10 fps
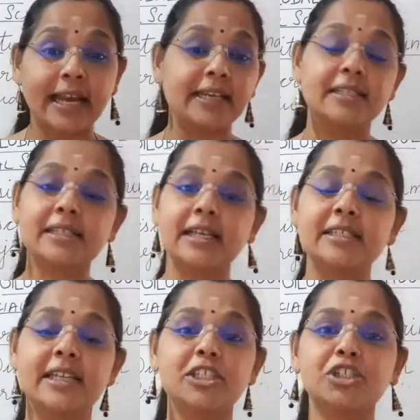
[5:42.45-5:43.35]
I
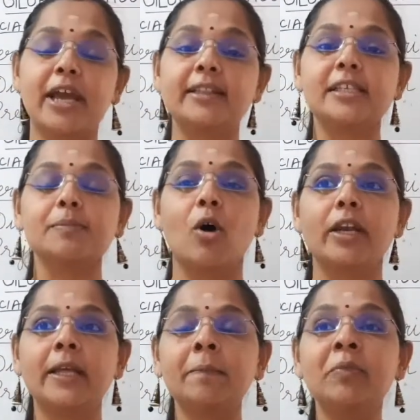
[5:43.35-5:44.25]
discussed, I shared this
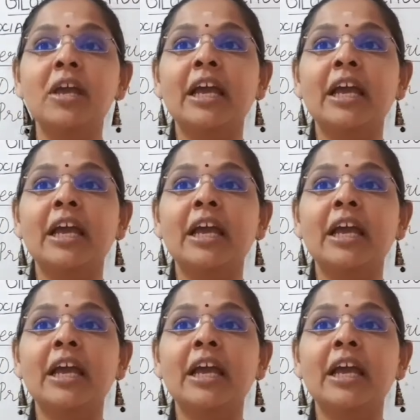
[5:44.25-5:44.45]
morning,